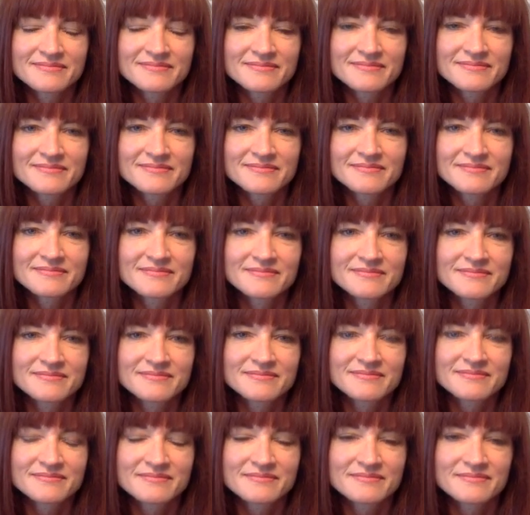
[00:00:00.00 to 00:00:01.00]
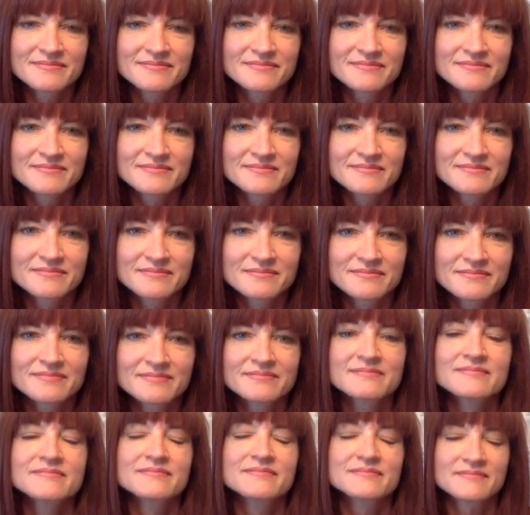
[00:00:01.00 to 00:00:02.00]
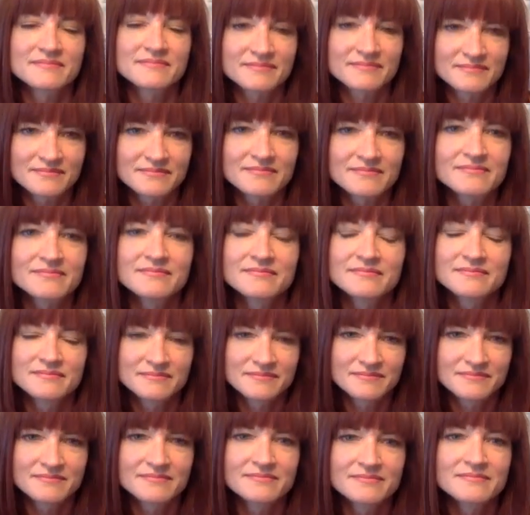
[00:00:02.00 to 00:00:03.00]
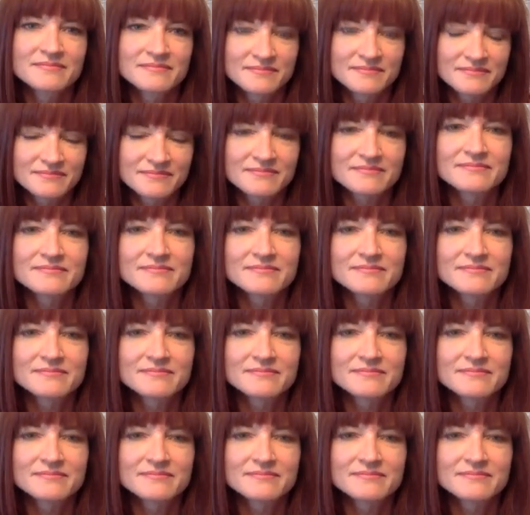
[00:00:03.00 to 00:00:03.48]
This person isn't speaking.